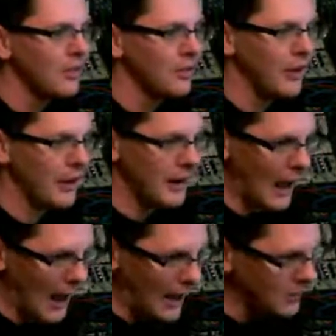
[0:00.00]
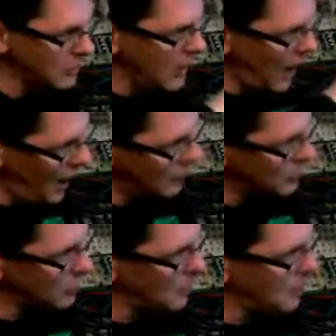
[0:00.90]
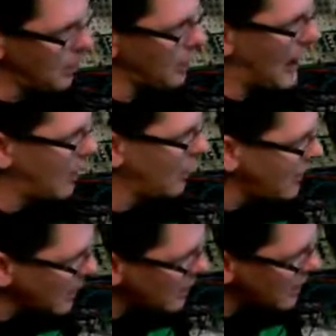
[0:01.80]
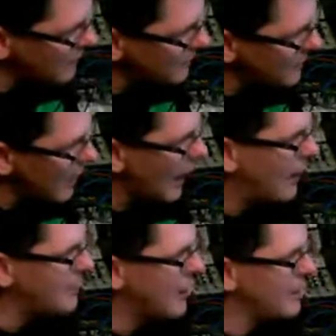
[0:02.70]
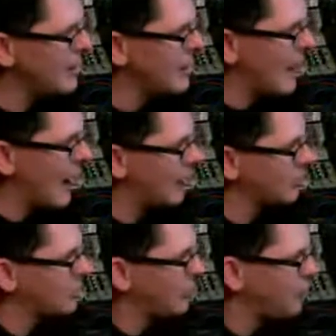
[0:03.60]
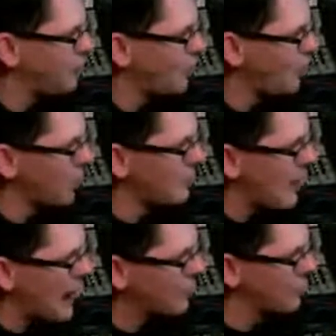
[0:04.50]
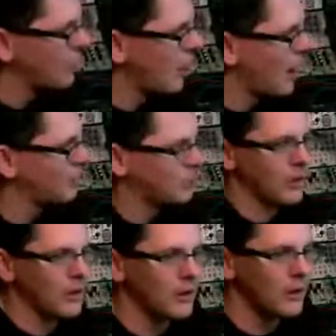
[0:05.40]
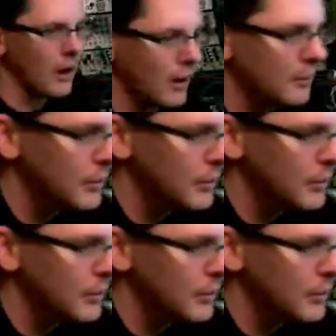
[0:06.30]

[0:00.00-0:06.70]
it has knobs per area. And then it has the 4 macro knobs on it. Let